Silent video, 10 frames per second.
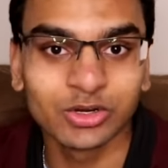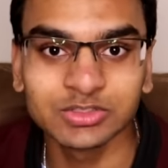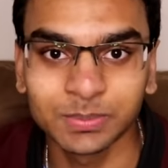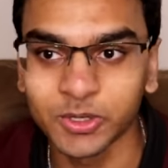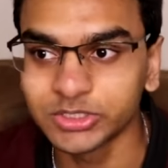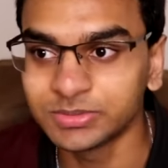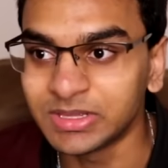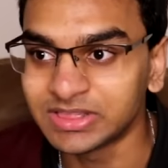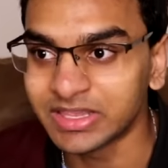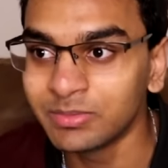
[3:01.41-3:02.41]
all supposed to
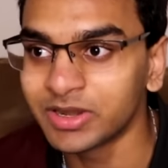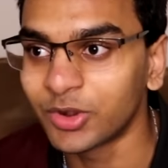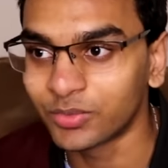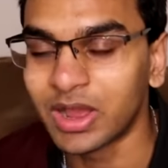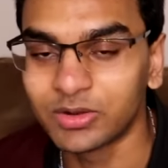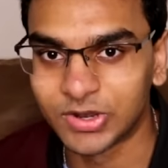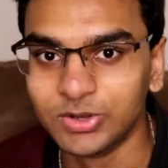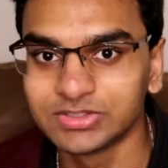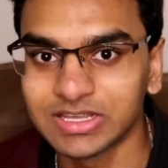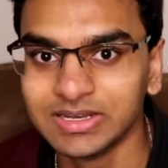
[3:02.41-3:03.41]
be themed around
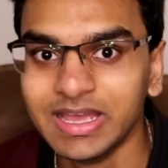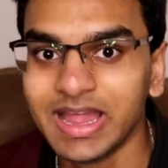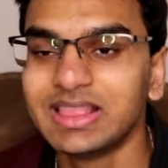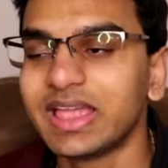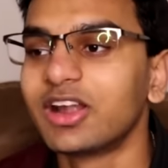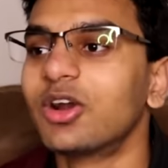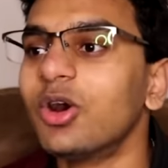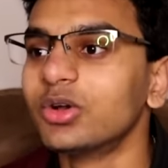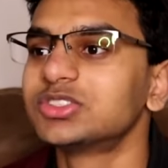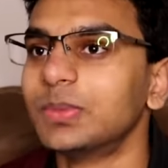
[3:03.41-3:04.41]
Frozen and they are
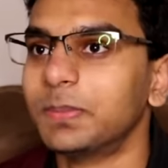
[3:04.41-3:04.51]
all